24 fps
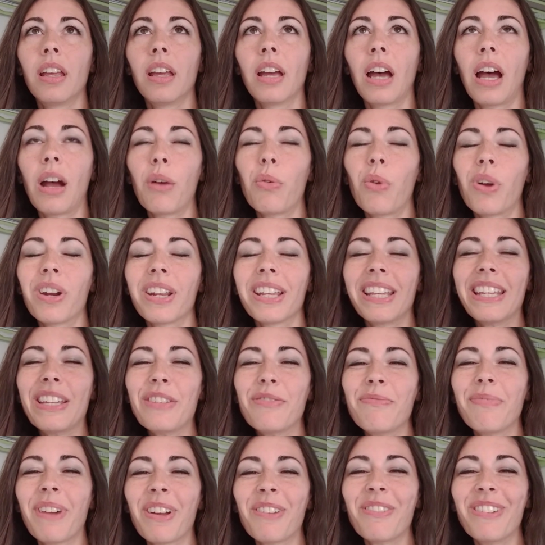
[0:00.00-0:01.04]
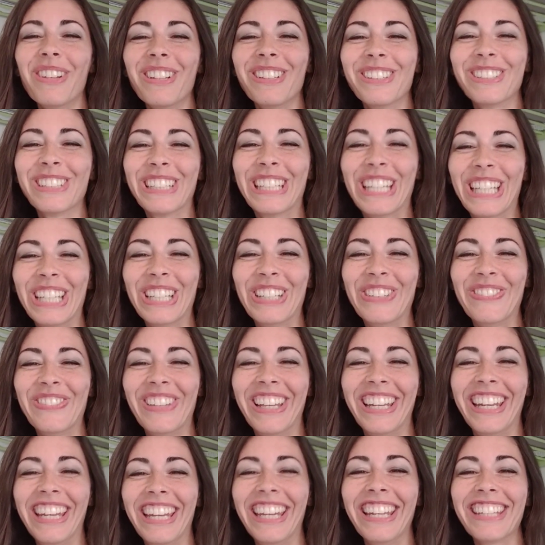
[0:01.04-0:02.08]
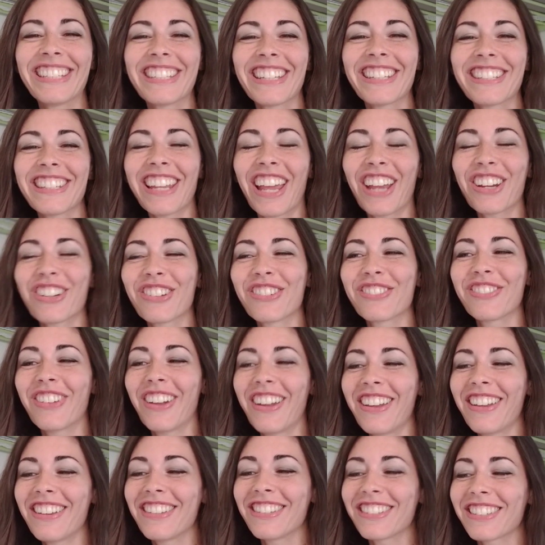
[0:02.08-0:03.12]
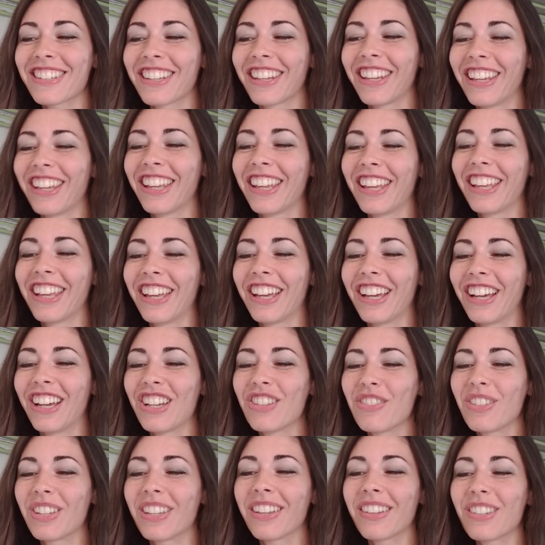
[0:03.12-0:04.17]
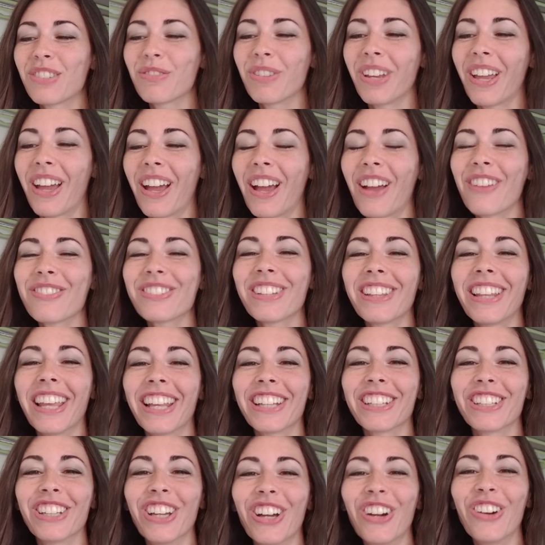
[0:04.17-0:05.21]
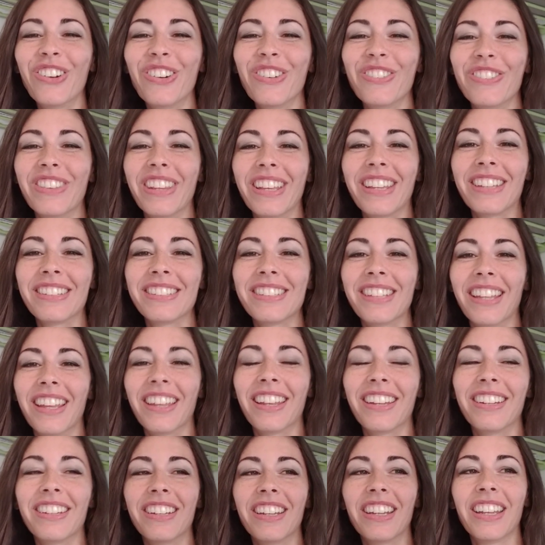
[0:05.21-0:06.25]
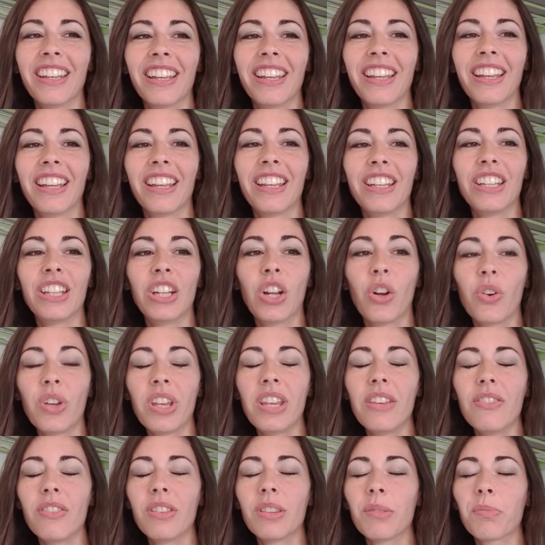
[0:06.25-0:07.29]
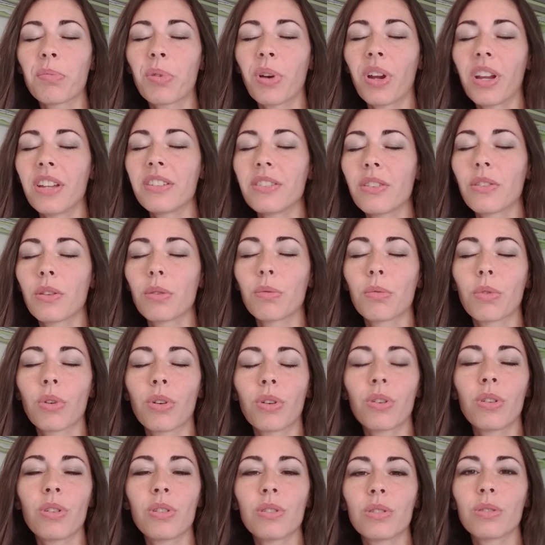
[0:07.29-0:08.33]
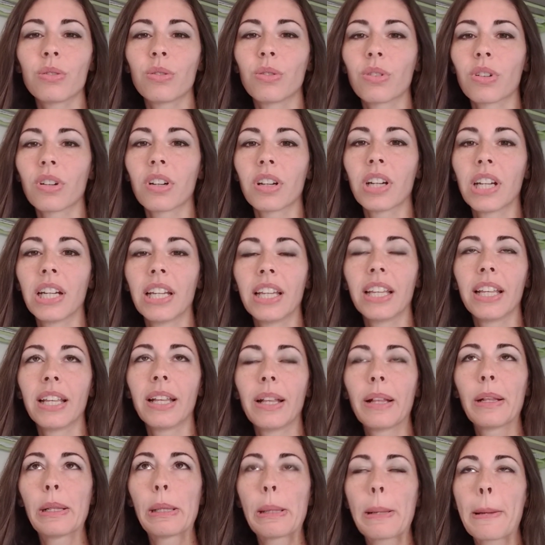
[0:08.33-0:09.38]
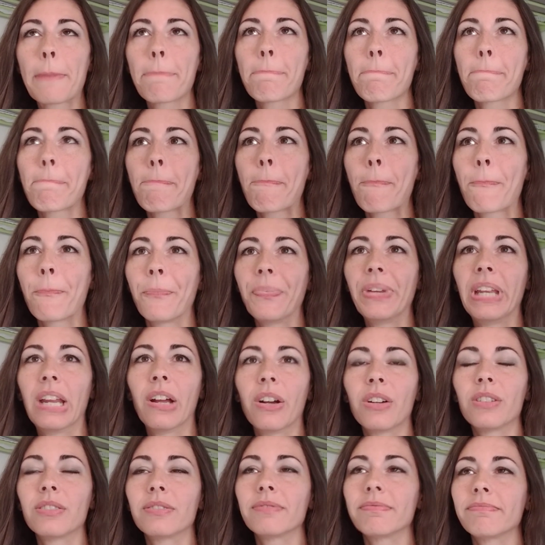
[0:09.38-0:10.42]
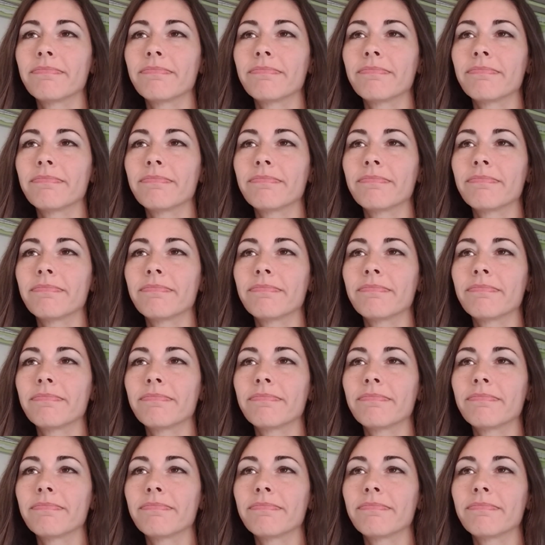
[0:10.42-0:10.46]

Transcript: I want to give my will to Him. And it is a sacrifice because we have to let go of things that, you know, even the praise of the world or, you know,